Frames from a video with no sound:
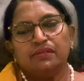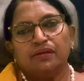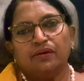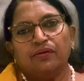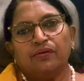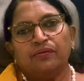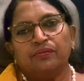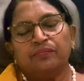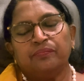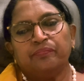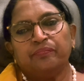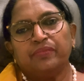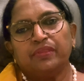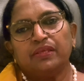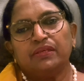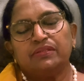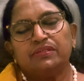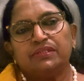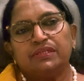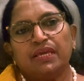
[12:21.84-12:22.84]

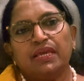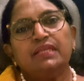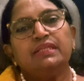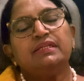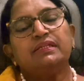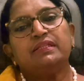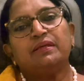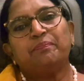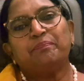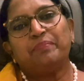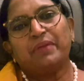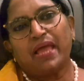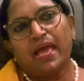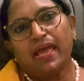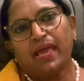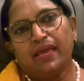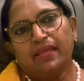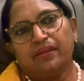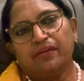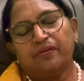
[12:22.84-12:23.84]
the
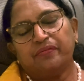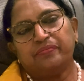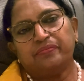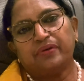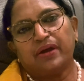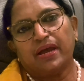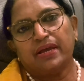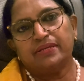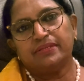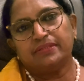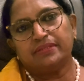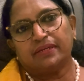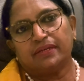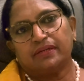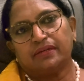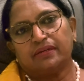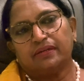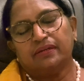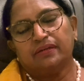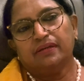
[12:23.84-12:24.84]
plan of
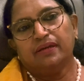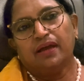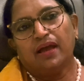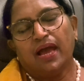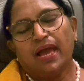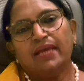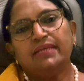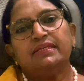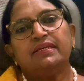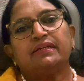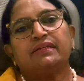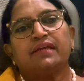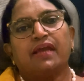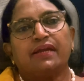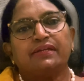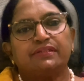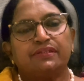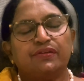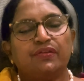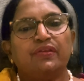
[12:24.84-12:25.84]
Isaac. Isaac
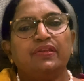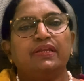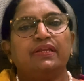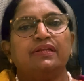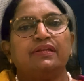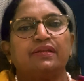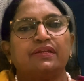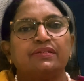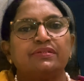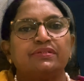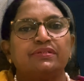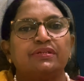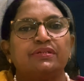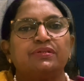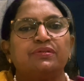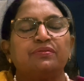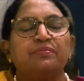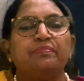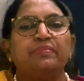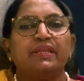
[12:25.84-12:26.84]
actually
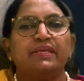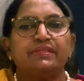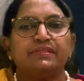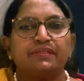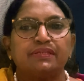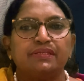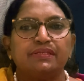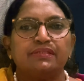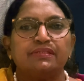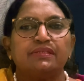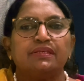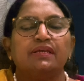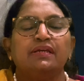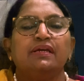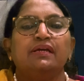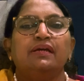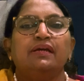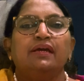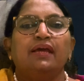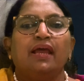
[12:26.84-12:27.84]
interested to bless his
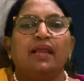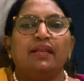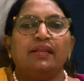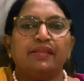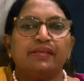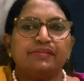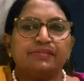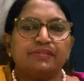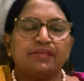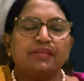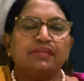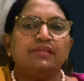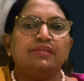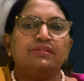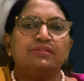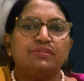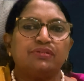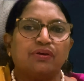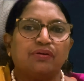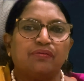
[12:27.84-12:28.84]
eldest son
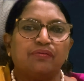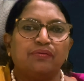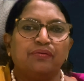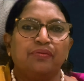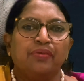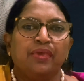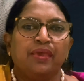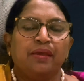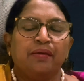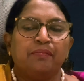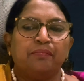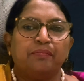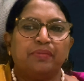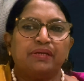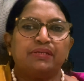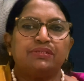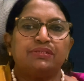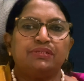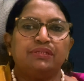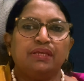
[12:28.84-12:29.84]
Esau,
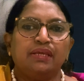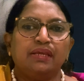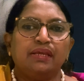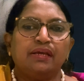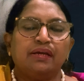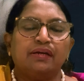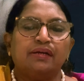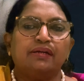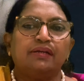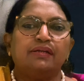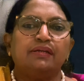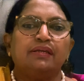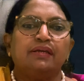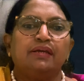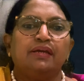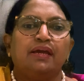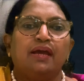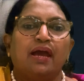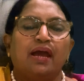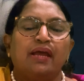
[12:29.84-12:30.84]
but she heard,
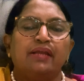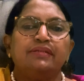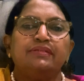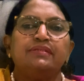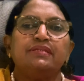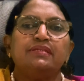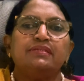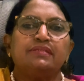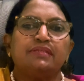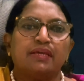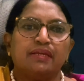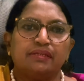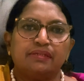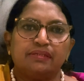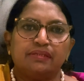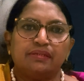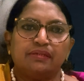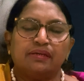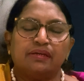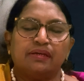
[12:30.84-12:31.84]
and she
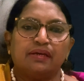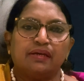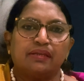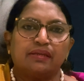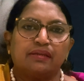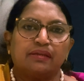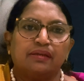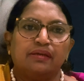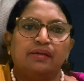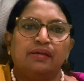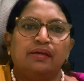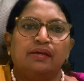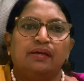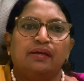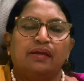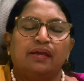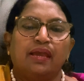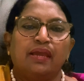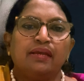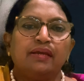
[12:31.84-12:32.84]
sent her
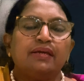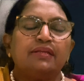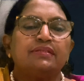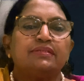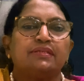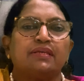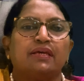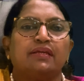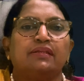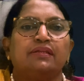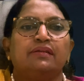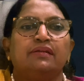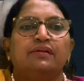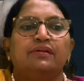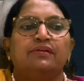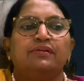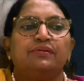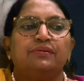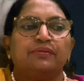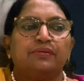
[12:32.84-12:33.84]
younger son
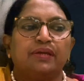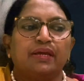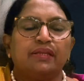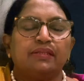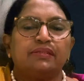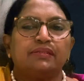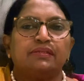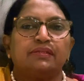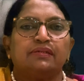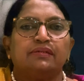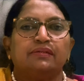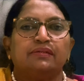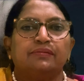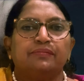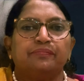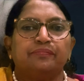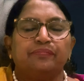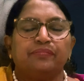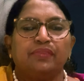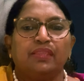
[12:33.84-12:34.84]
to get
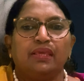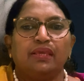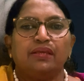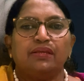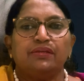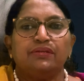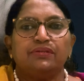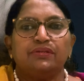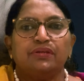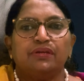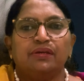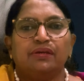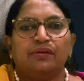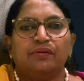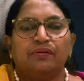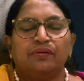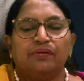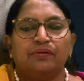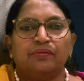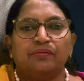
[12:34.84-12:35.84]
the
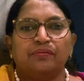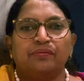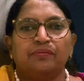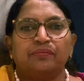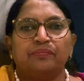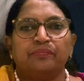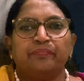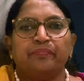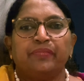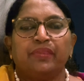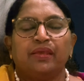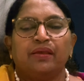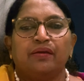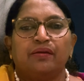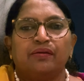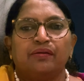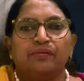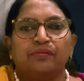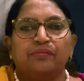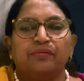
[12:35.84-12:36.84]

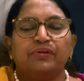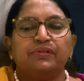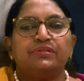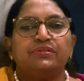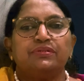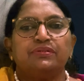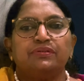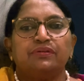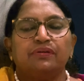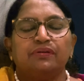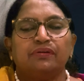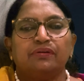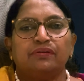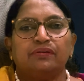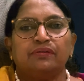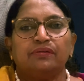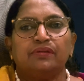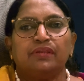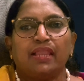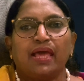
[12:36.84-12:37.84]
good
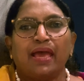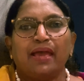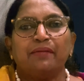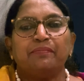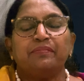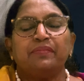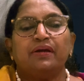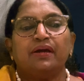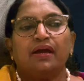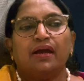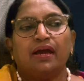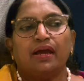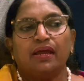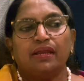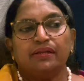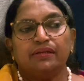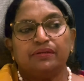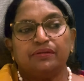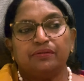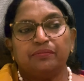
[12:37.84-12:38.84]
lamb
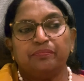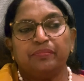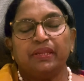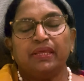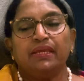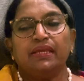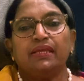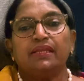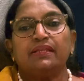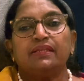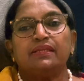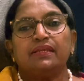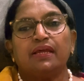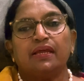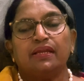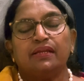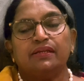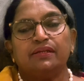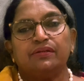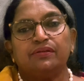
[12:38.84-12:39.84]
and to bring it,
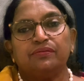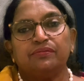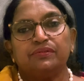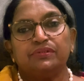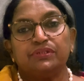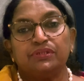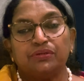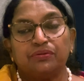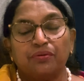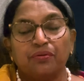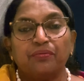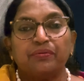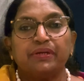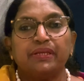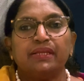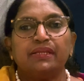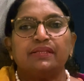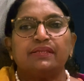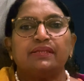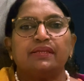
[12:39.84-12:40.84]
and to she cooked
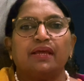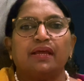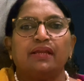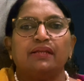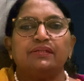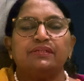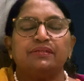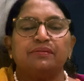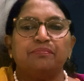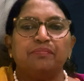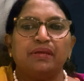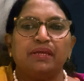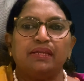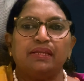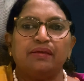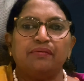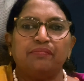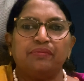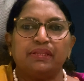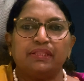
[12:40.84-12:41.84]
it and she made
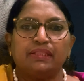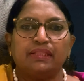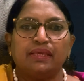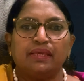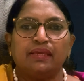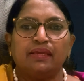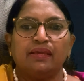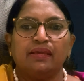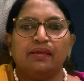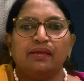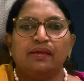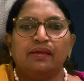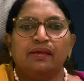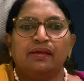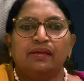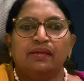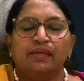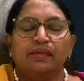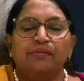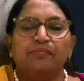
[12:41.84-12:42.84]
everything.
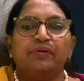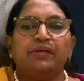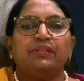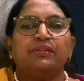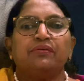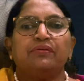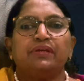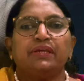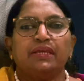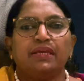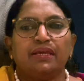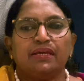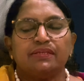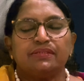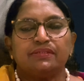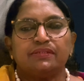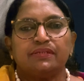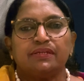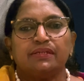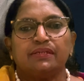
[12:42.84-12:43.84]
Even though he
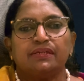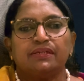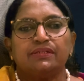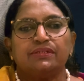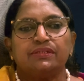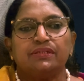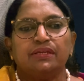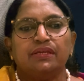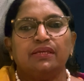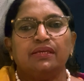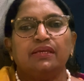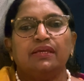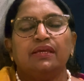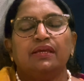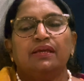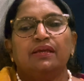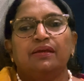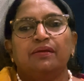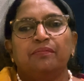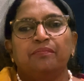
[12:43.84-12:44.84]
hesitated, she
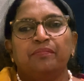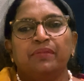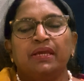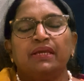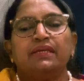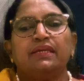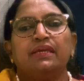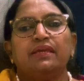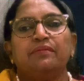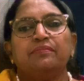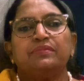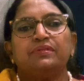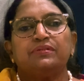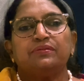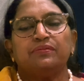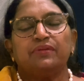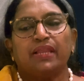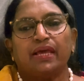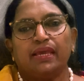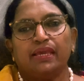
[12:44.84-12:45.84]
make him
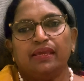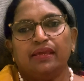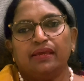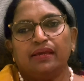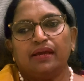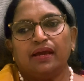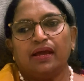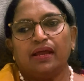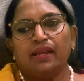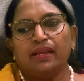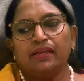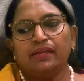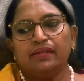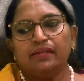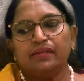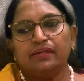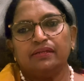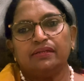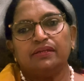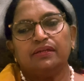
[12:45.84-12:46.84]
to lie,
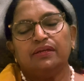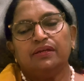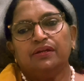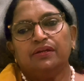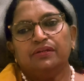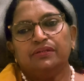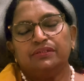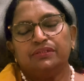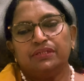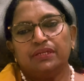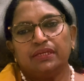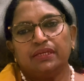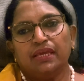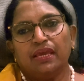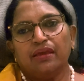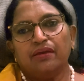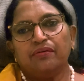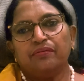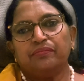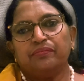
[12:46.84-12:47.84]
and she
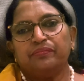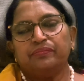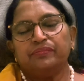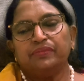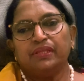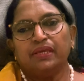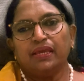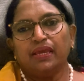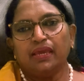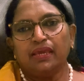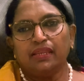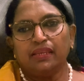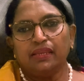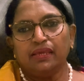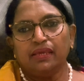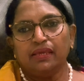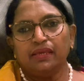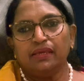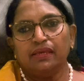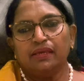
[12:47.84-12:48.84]
gave the
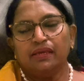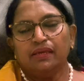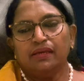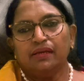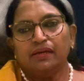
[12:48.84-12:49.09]
hairy